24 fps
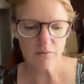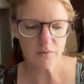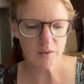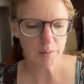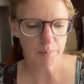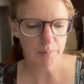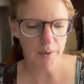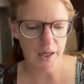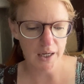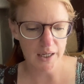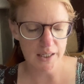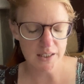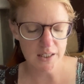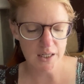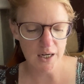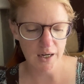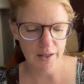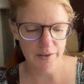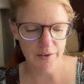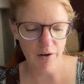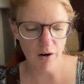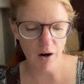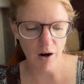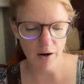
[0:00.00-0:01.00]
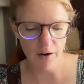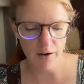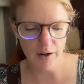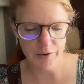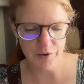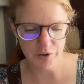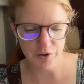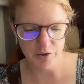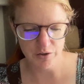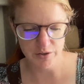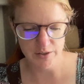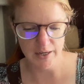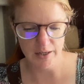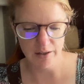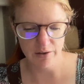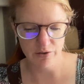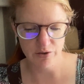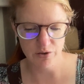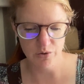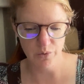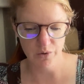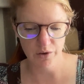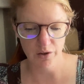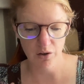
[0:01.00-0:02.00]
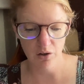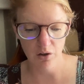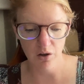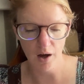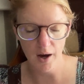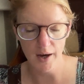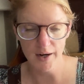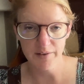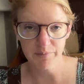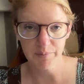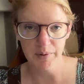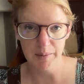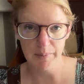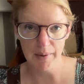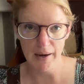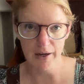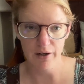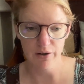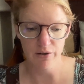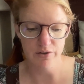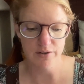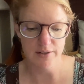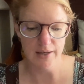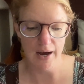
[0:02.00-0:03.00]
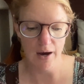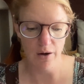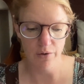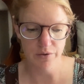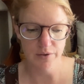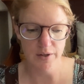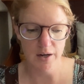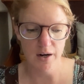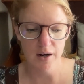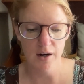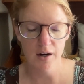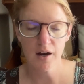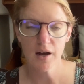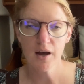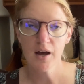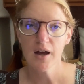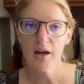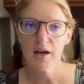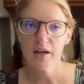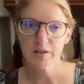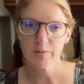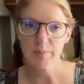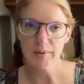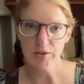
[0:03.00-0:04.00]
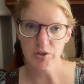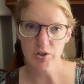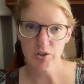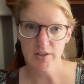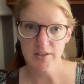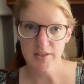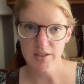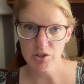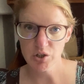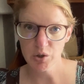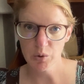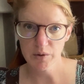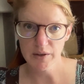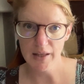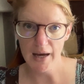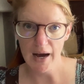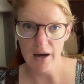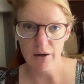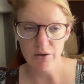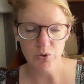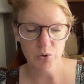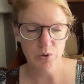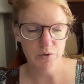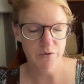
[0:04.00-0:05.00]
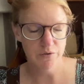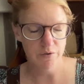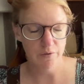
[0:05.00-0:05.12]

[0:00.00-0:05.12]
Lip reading: But there are other designers with a lot of bee patterns out there, especially Stitching with the Housewives.